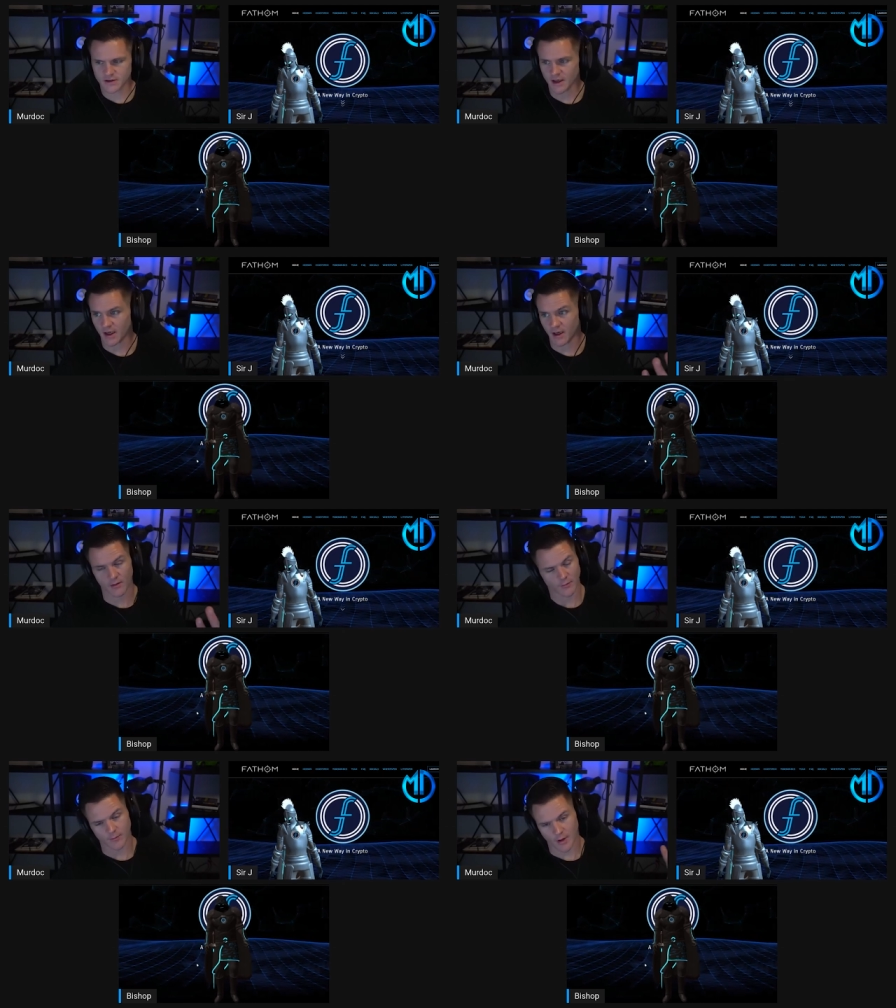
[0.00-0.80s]
and
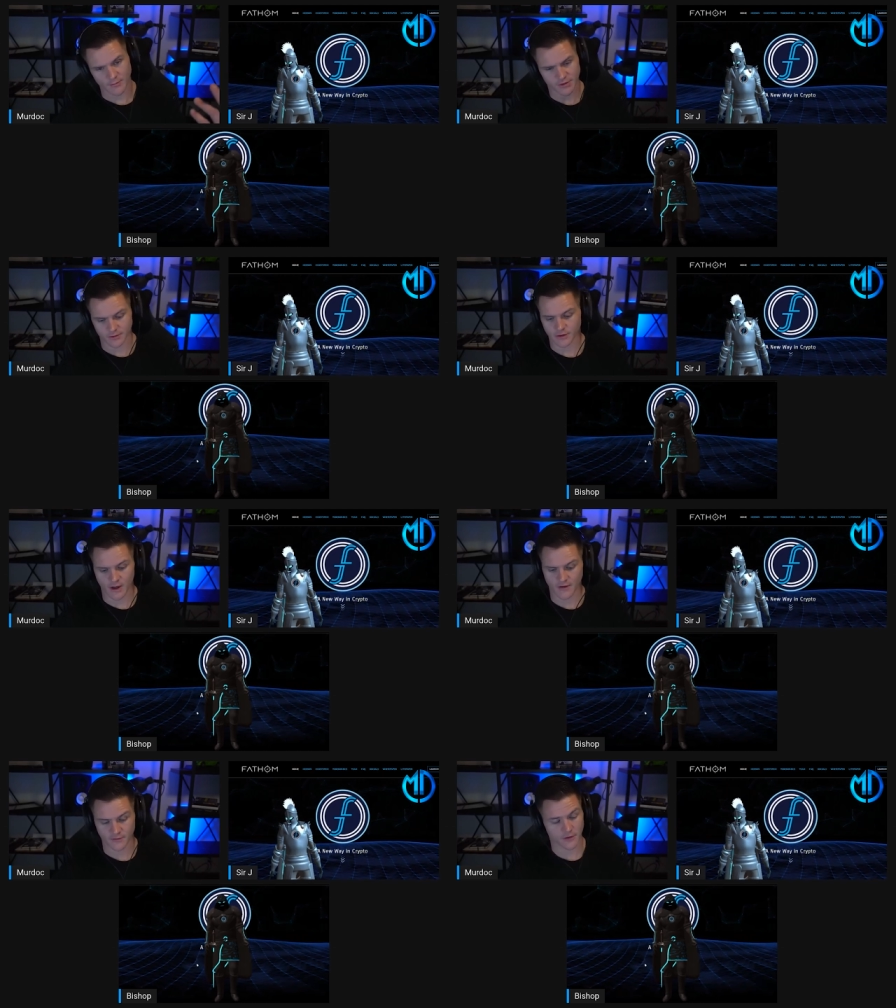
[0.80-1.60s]
uh, well, I'm sure you
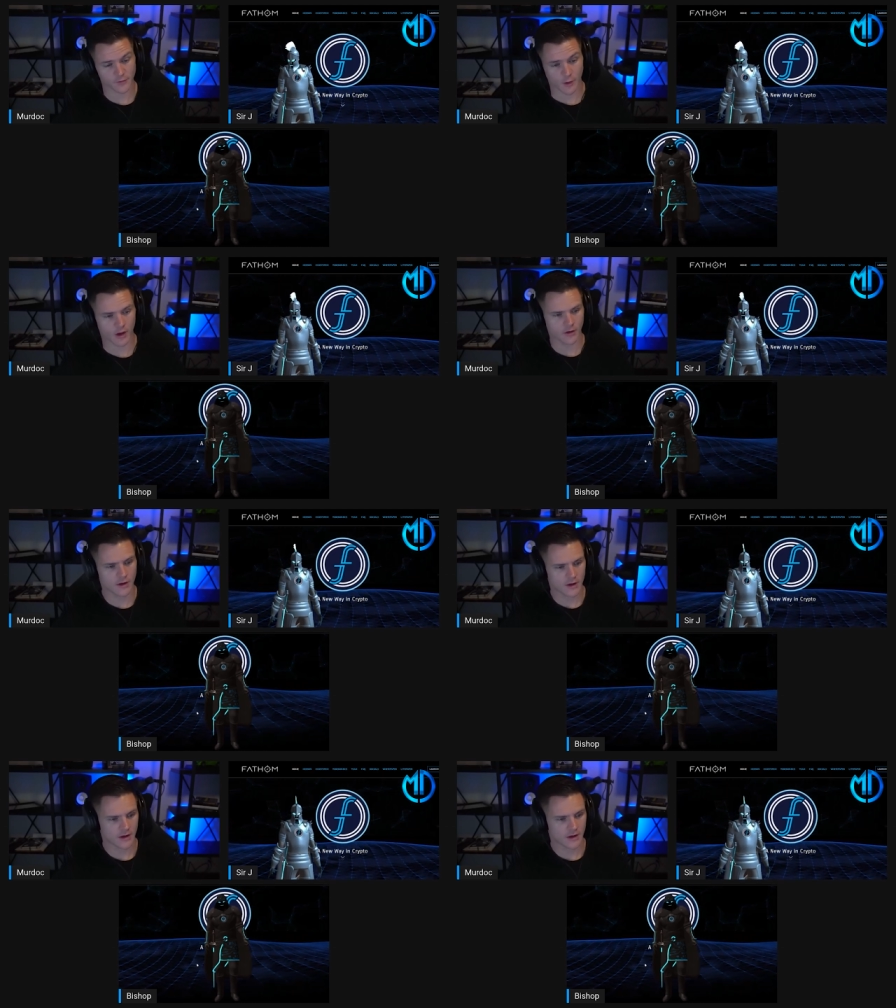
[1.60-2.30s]
guys are as well.